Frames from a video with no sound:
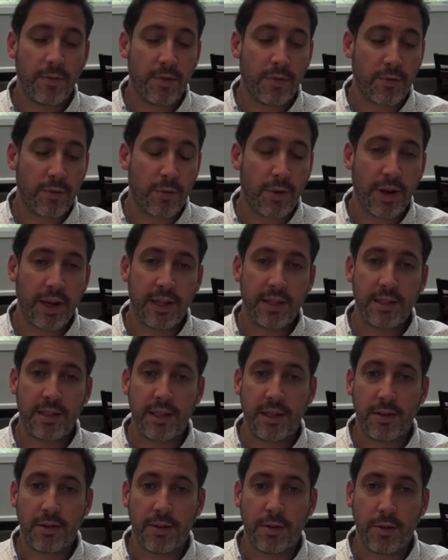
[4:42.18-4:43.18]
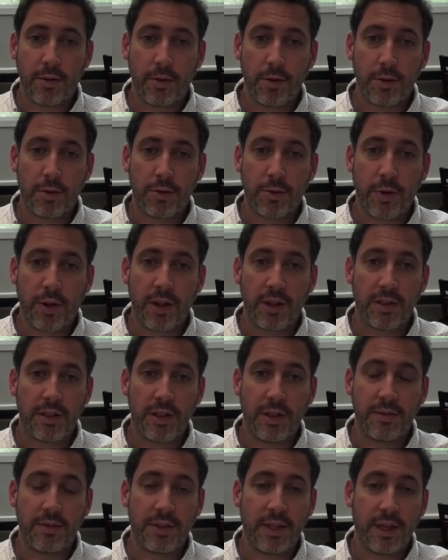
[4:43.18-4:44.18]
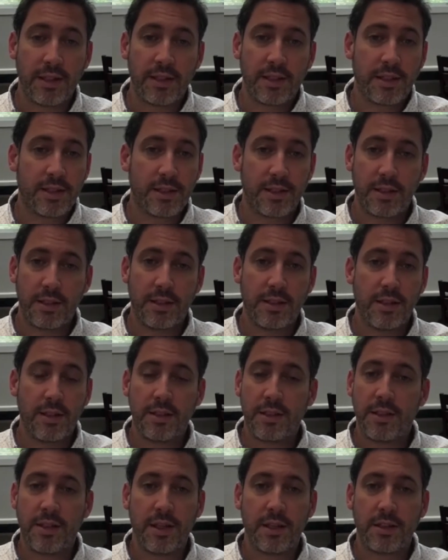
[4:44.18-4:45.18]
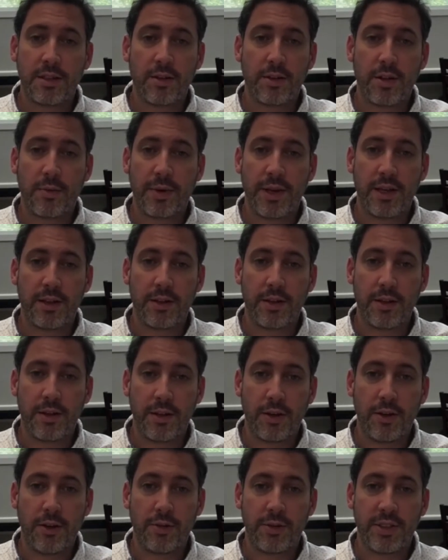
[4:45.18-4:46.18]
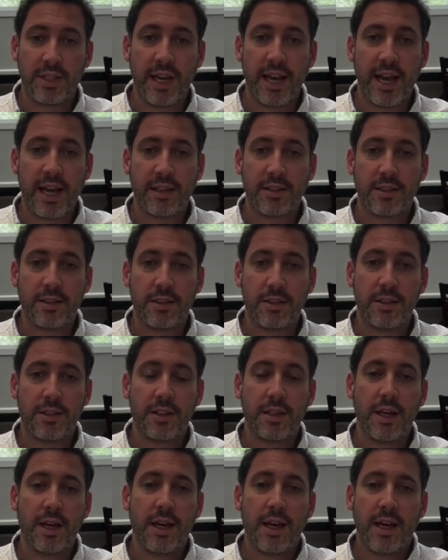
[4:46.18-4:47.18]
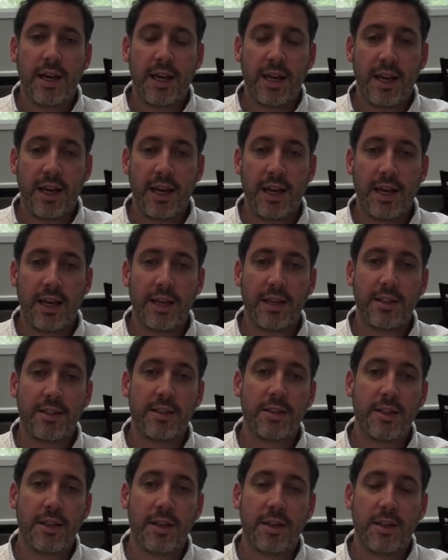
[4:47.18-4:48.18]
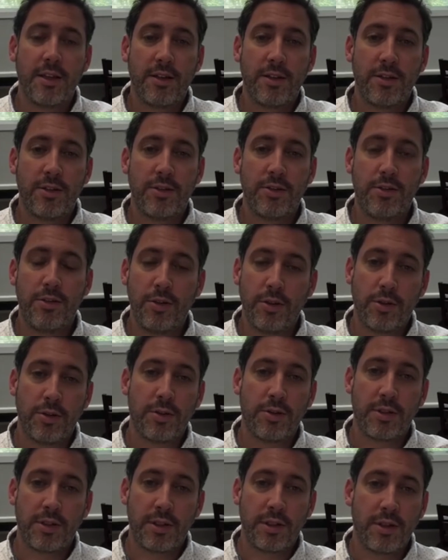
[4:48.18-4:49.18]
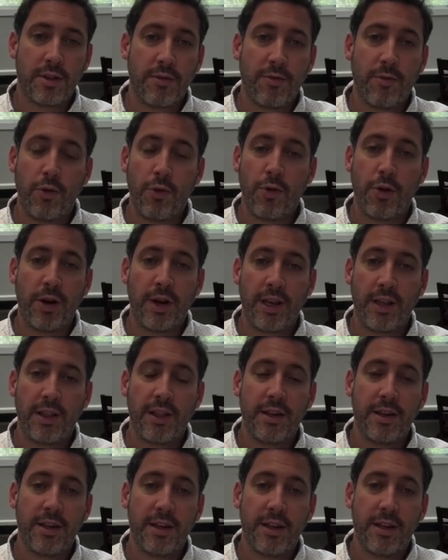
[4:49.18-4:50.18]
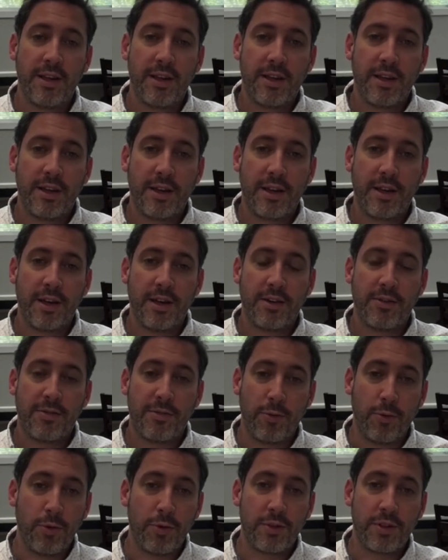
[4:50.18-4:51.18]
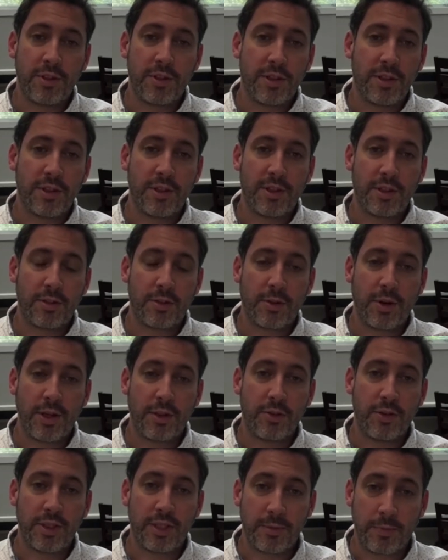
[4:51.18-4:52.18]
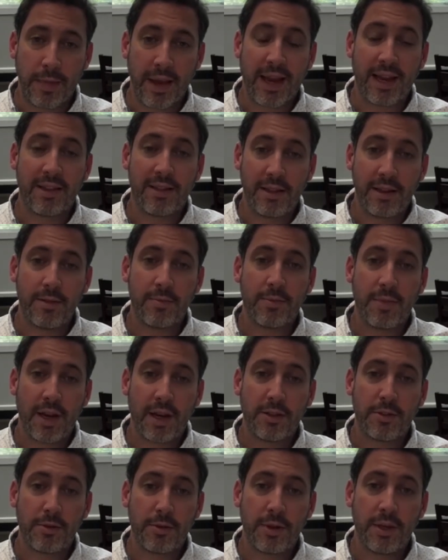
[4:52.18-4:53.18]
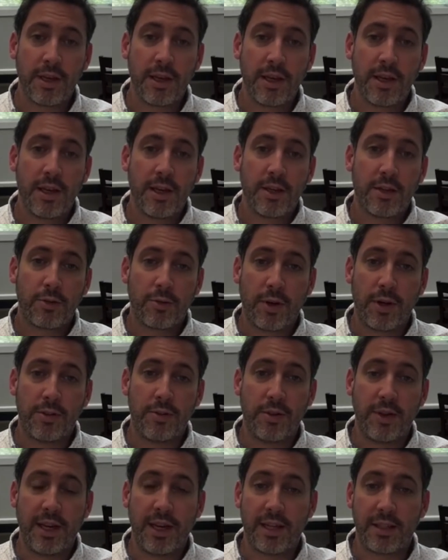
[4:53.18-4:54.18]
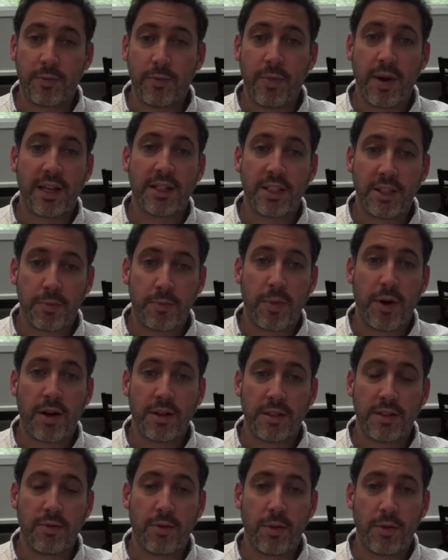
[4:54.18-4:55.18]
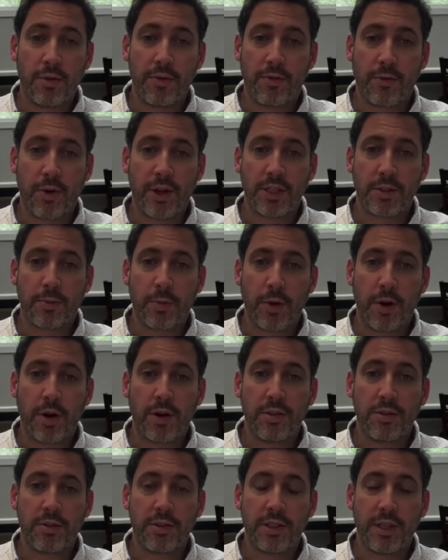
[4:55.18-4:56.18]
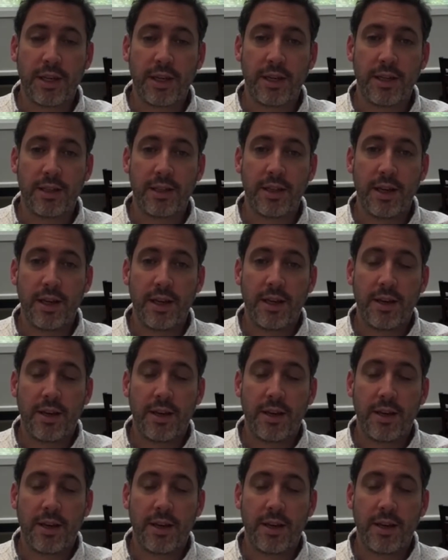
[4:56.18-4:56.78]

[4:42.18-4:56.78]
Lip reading: friends and close relatives. That's just going to be a huge asset. And don't avoid foods. Try to expand them. Actually, try to get as much as possible of fresh produce and